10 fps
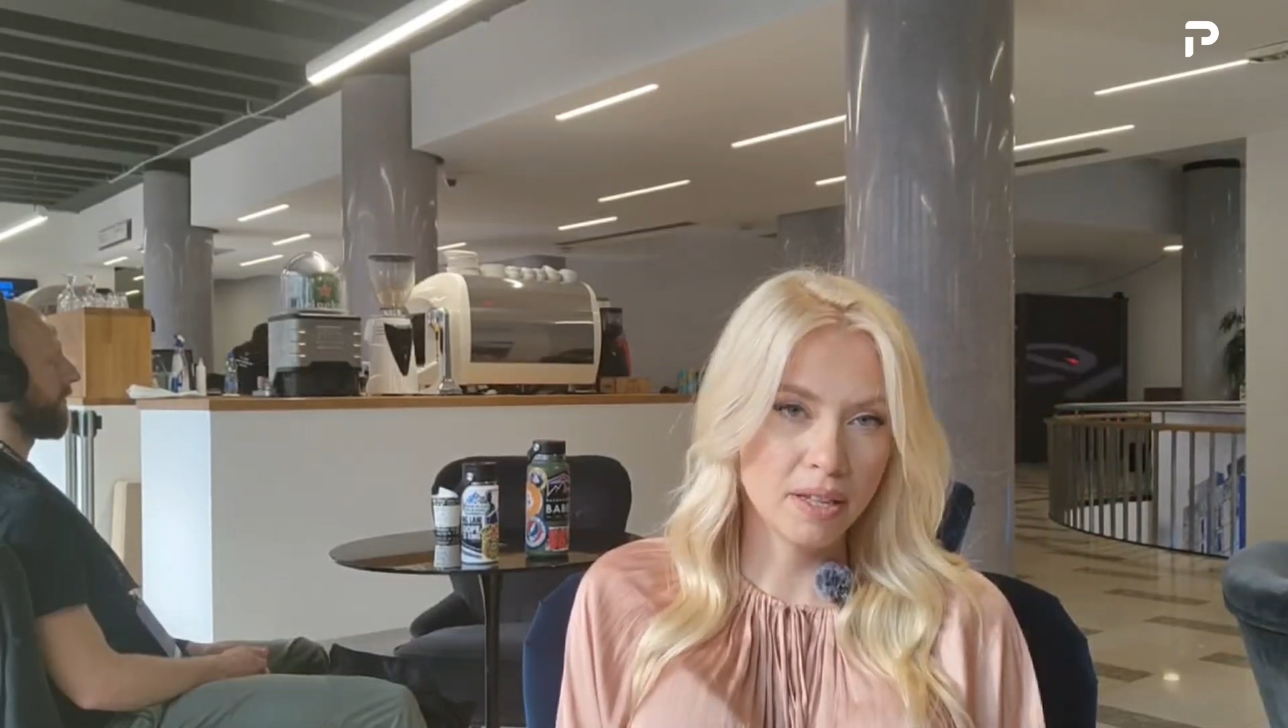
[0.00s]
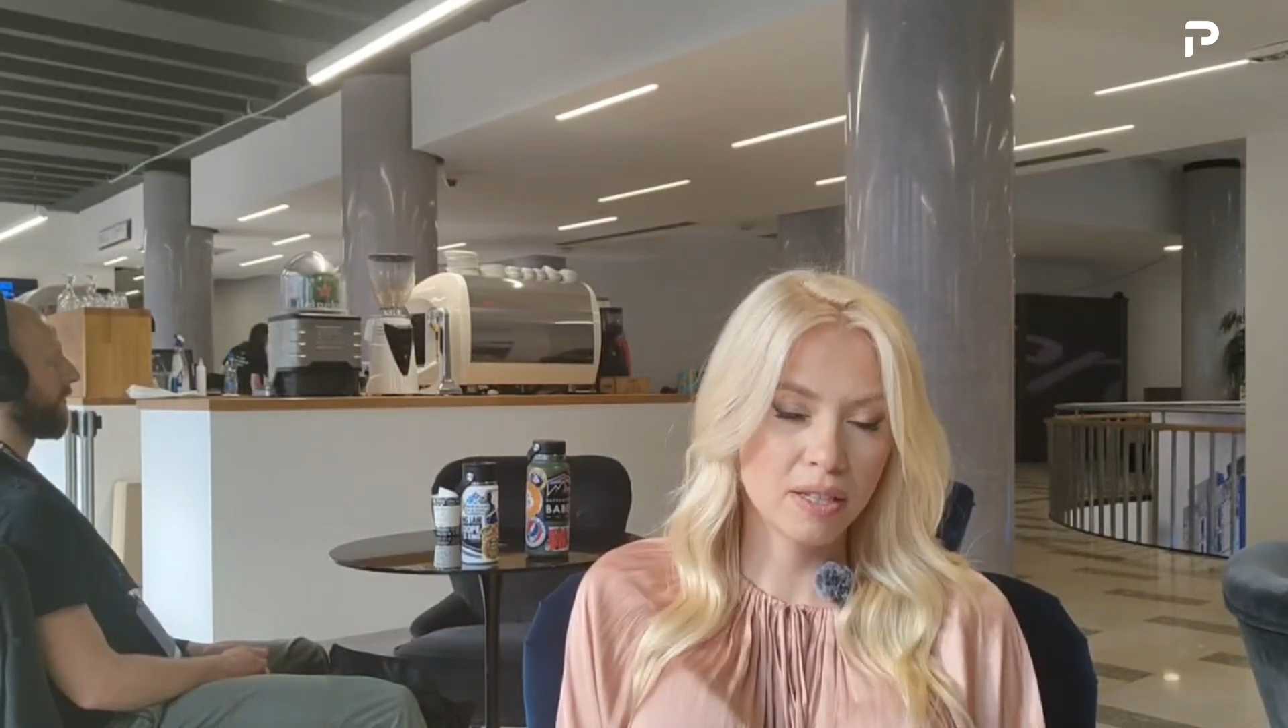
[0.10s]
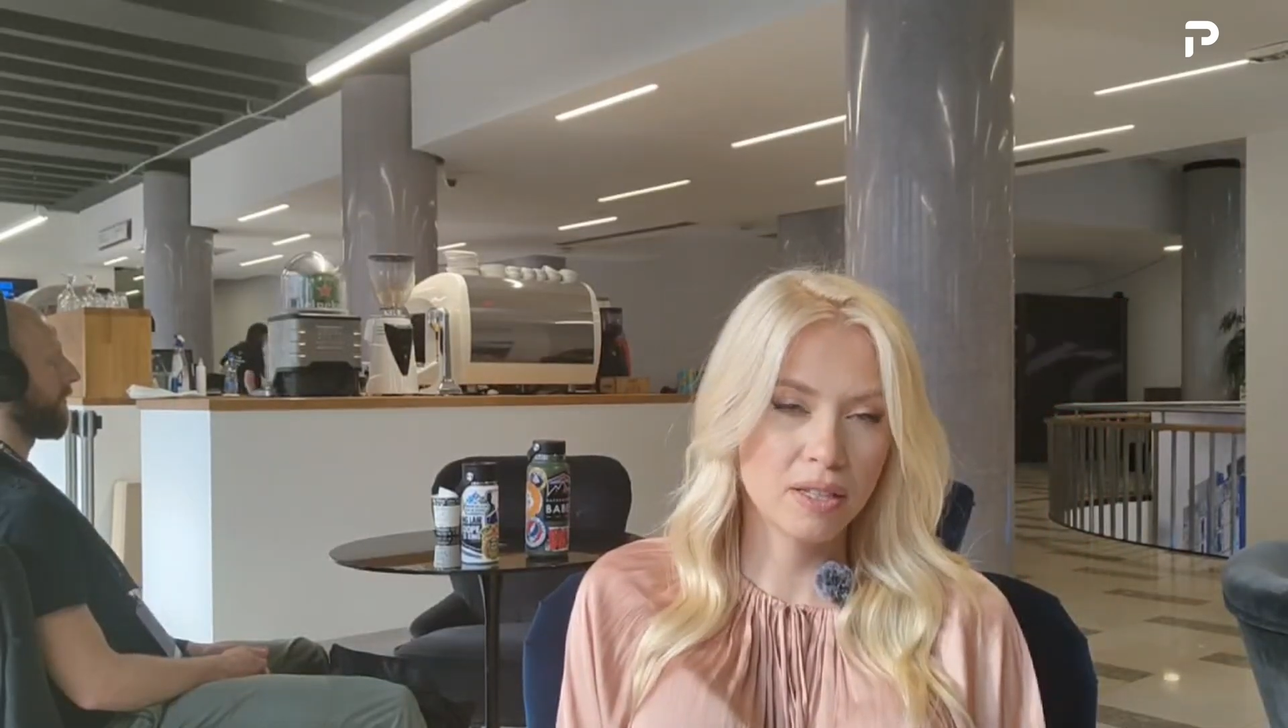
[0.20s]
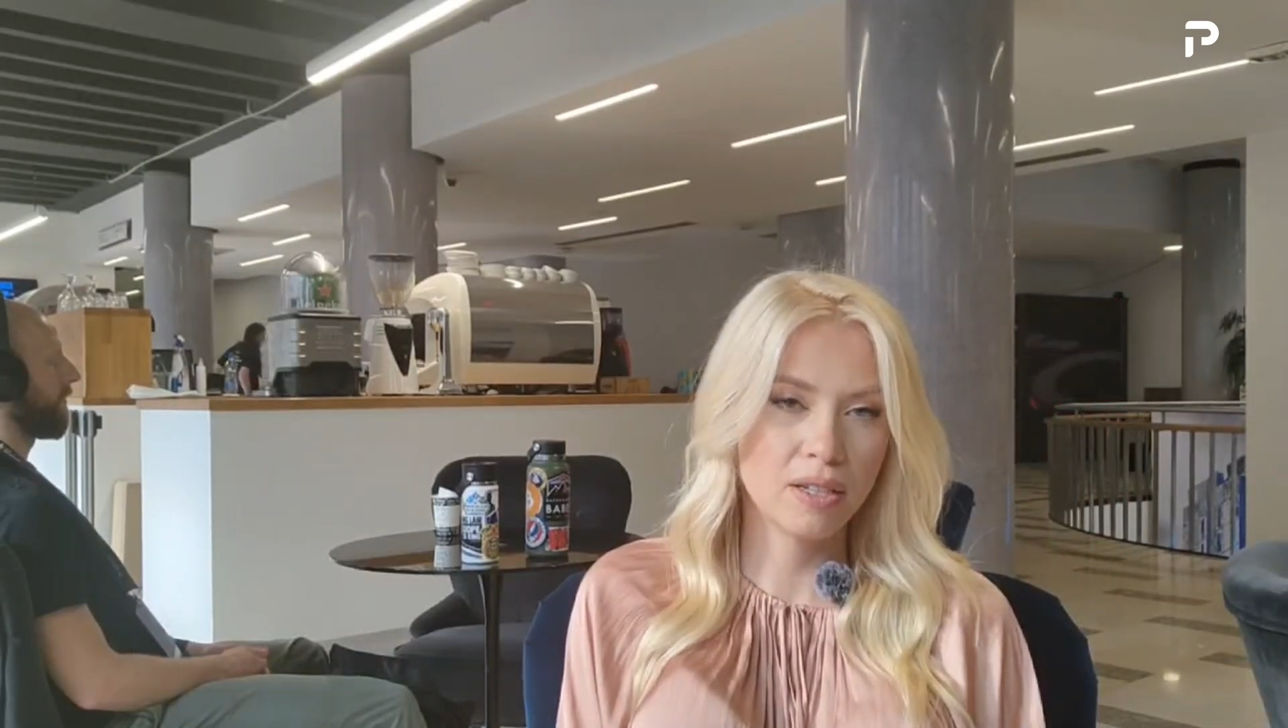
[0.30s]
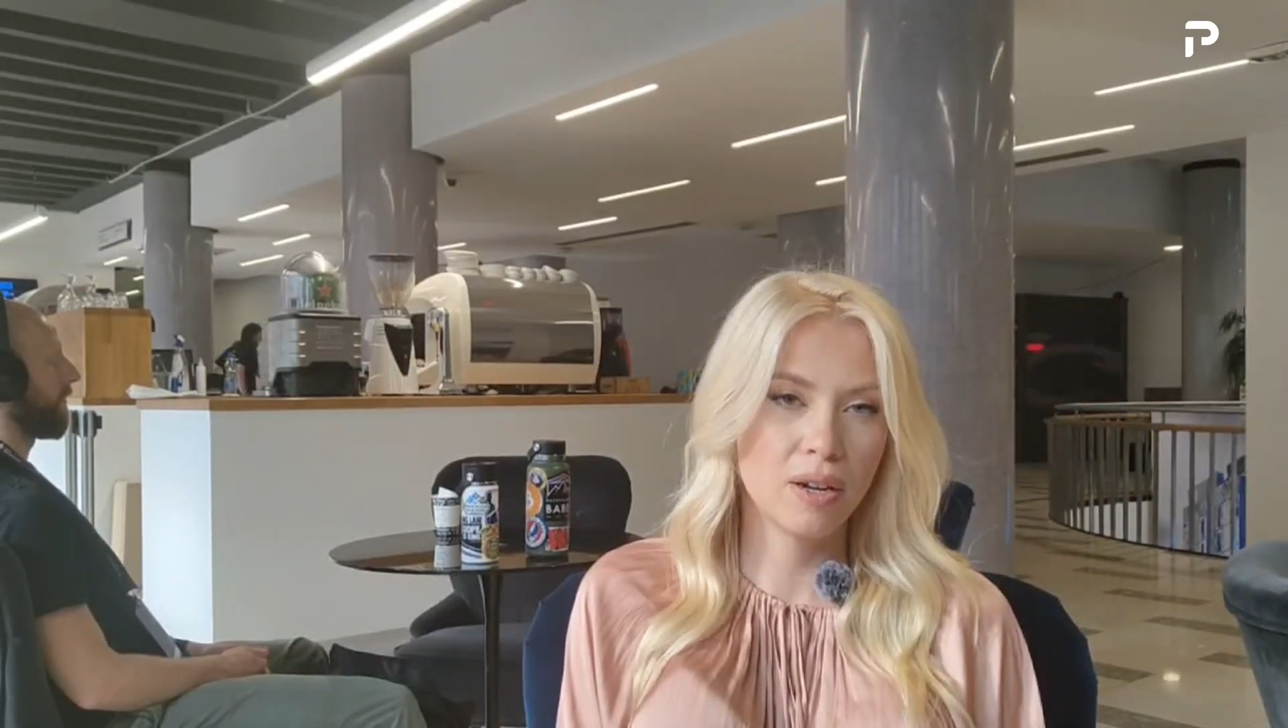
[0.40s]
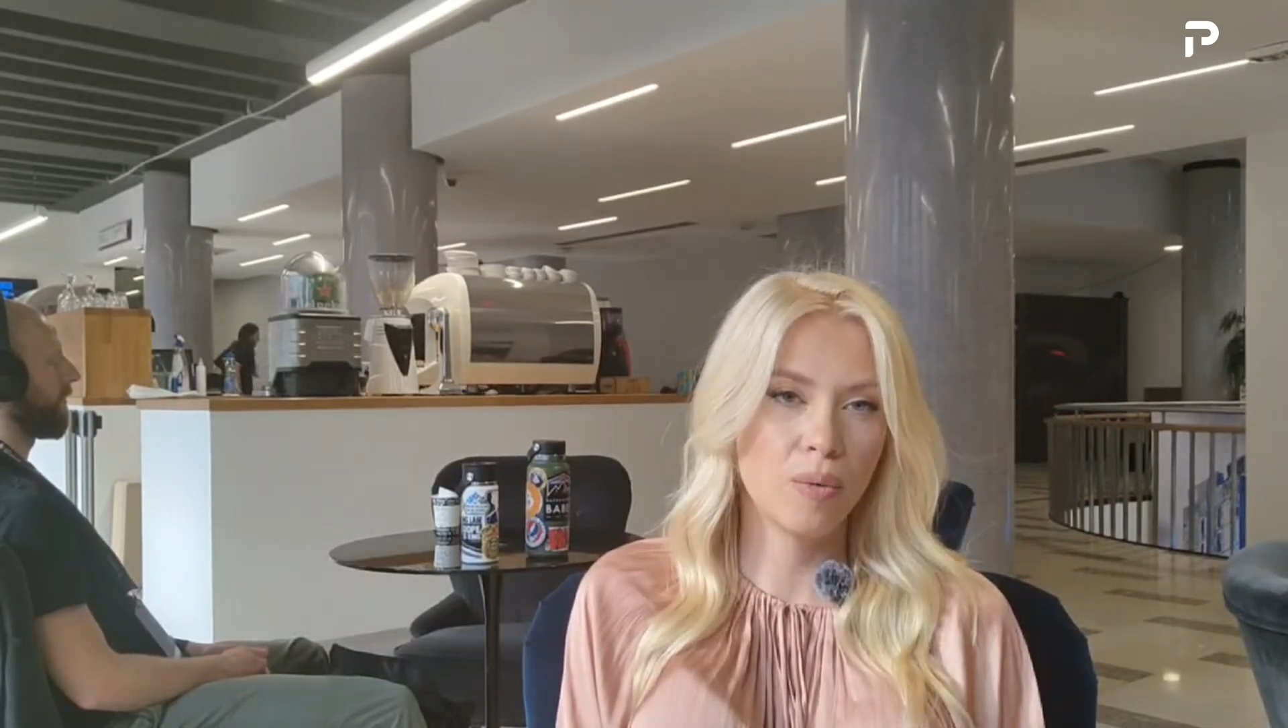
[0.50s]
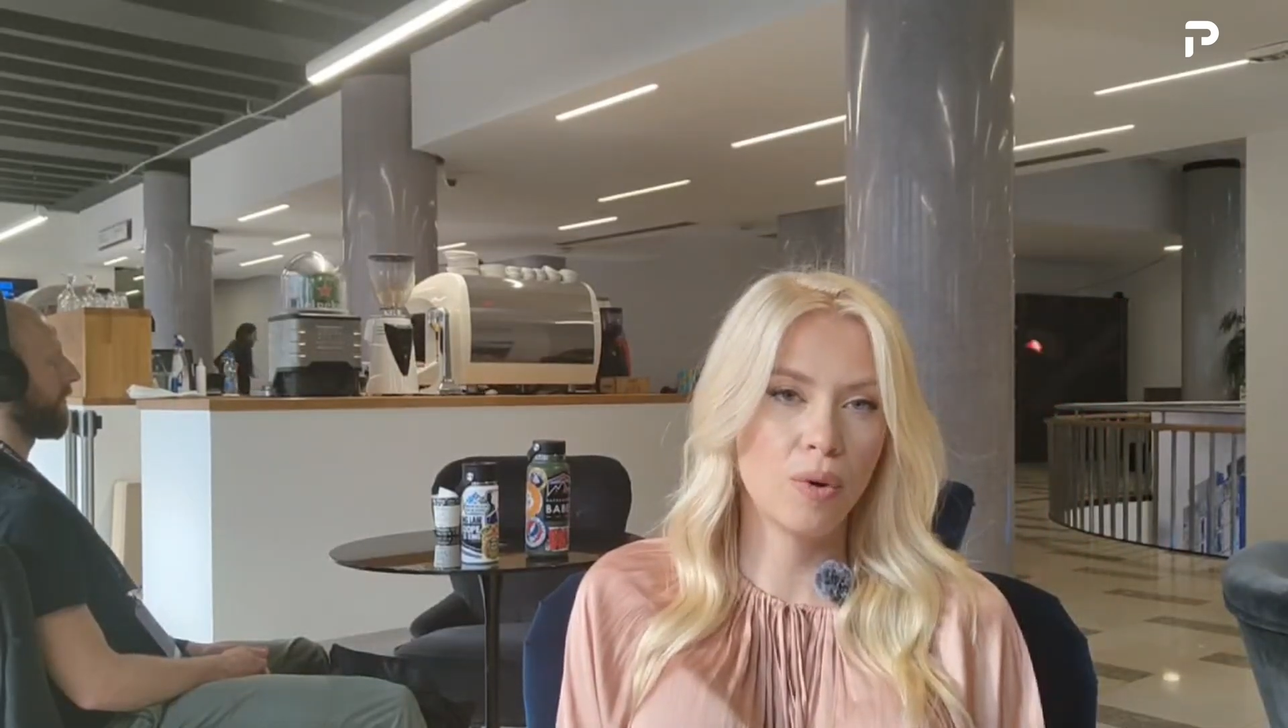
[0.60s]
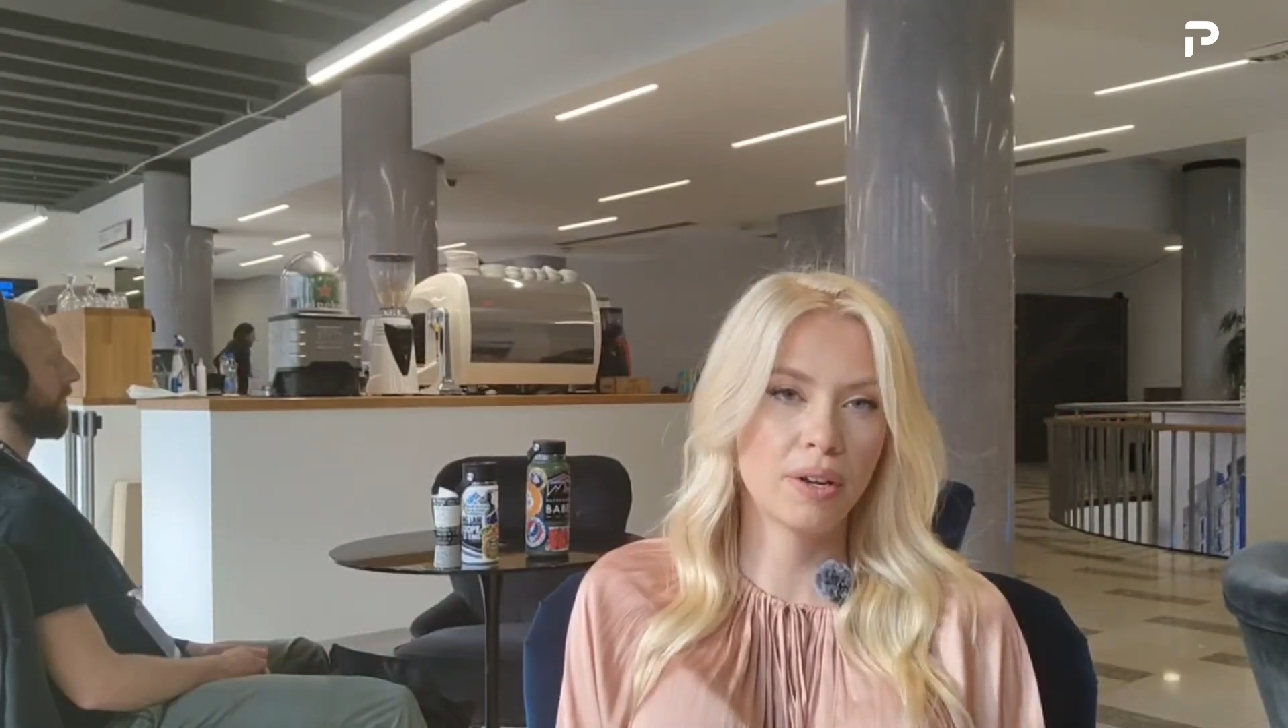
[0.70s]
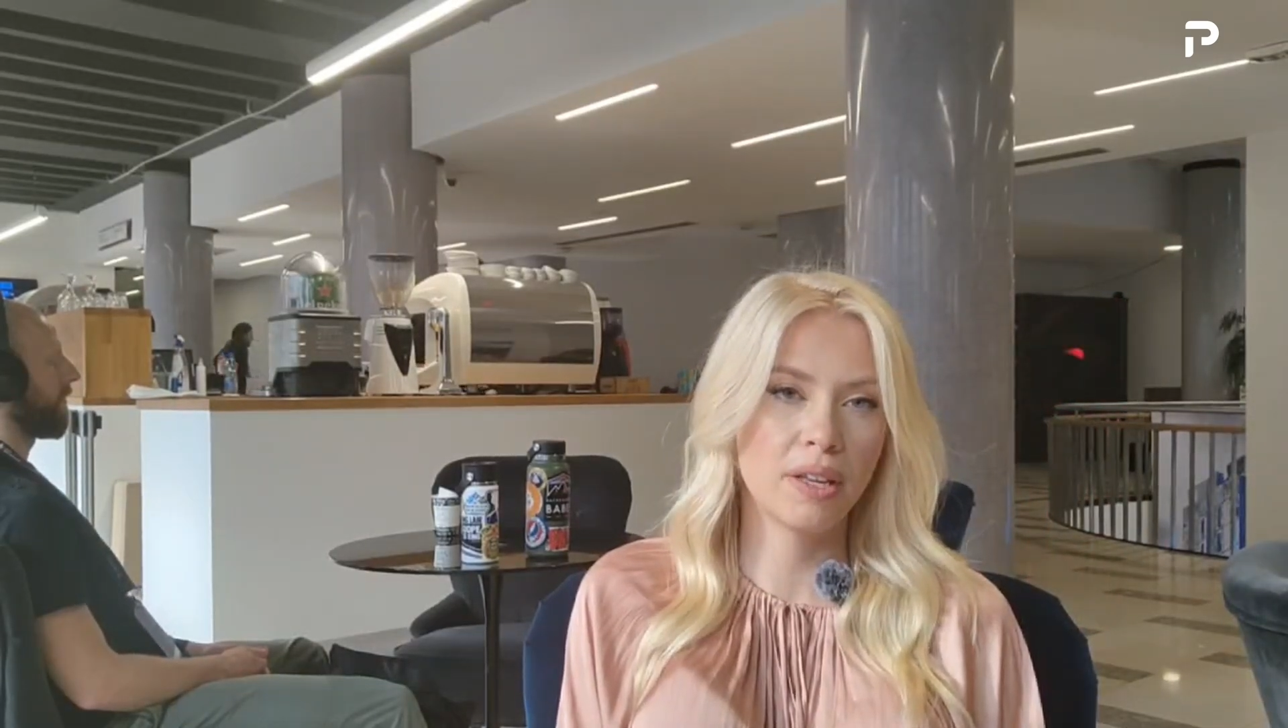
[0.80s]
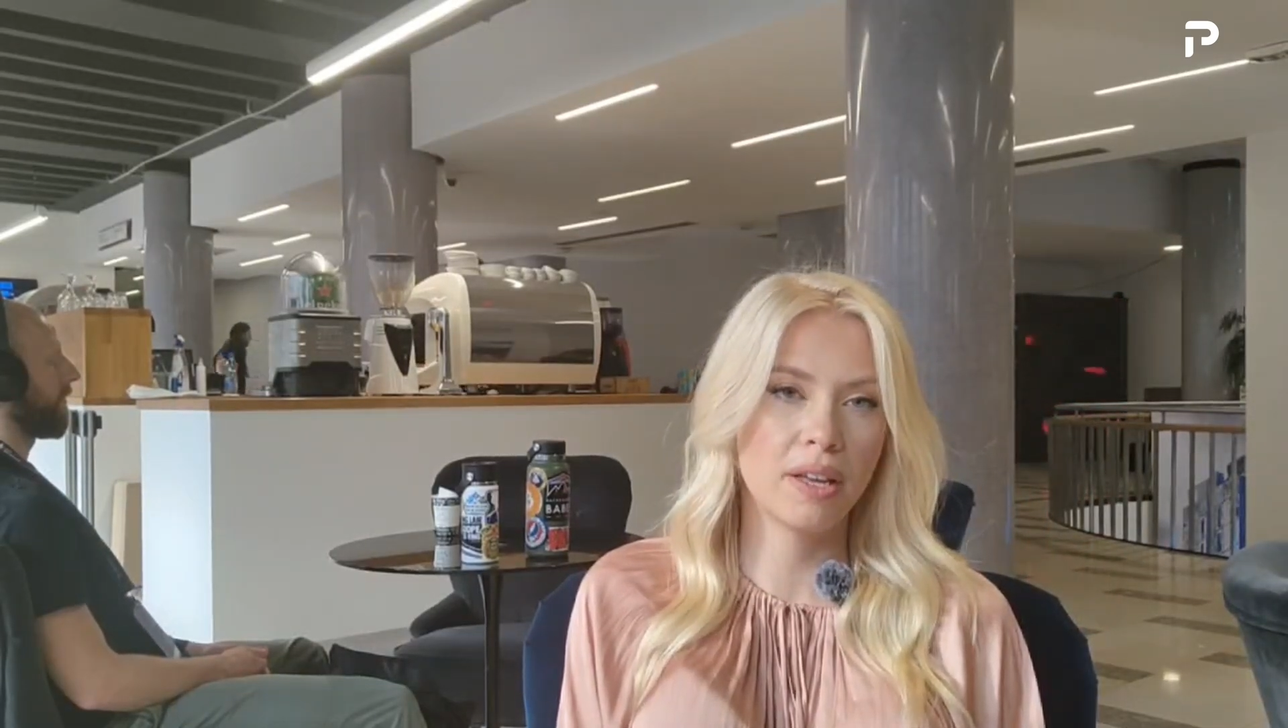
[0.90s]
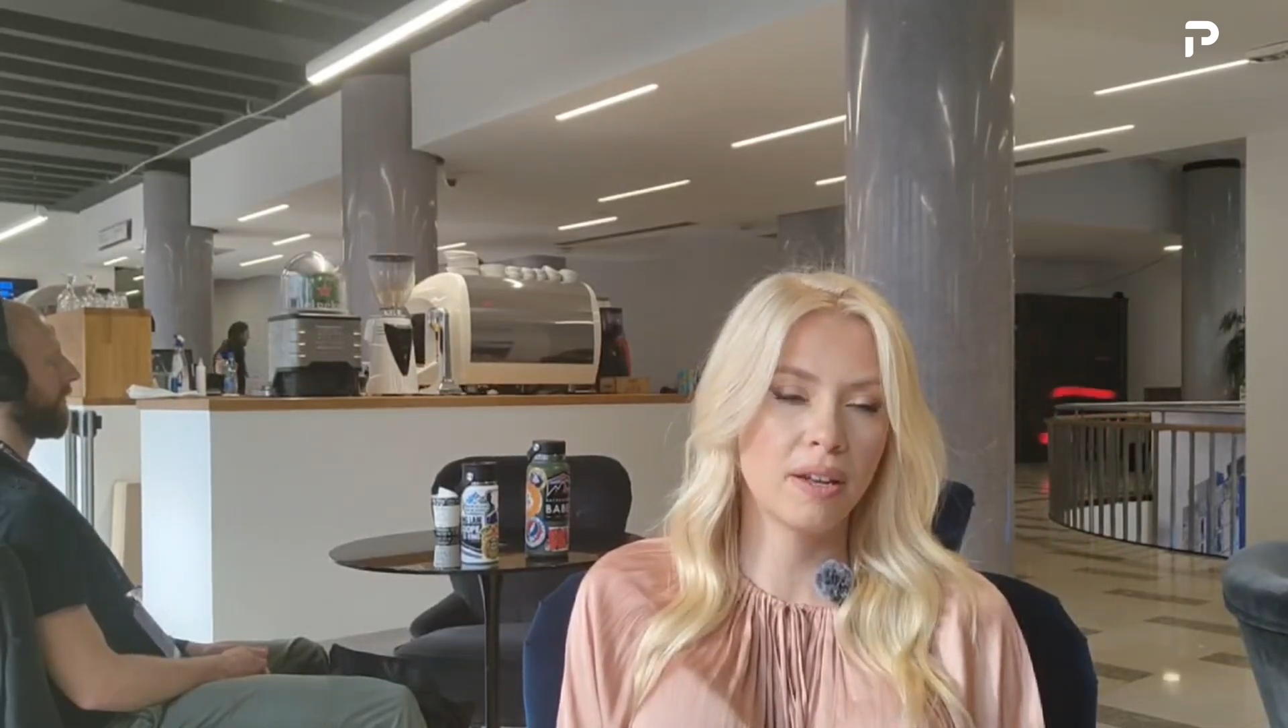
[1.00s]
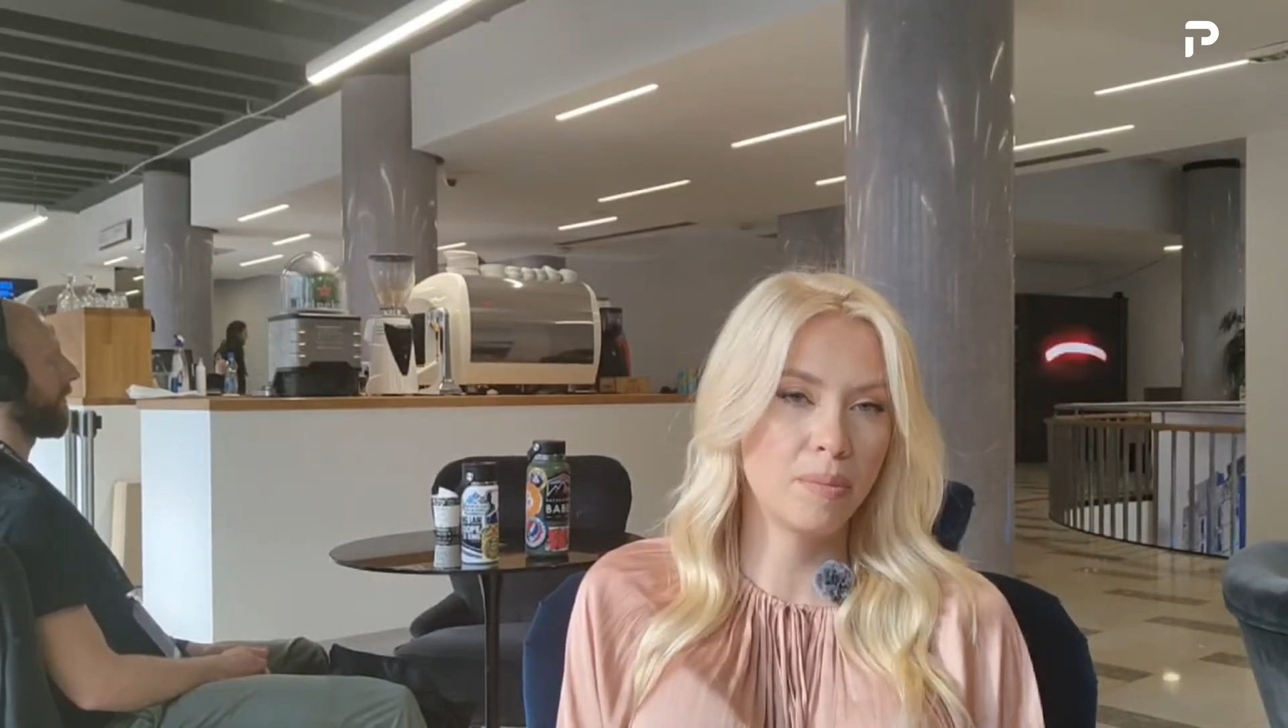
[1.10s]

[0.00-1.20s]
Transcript: that's working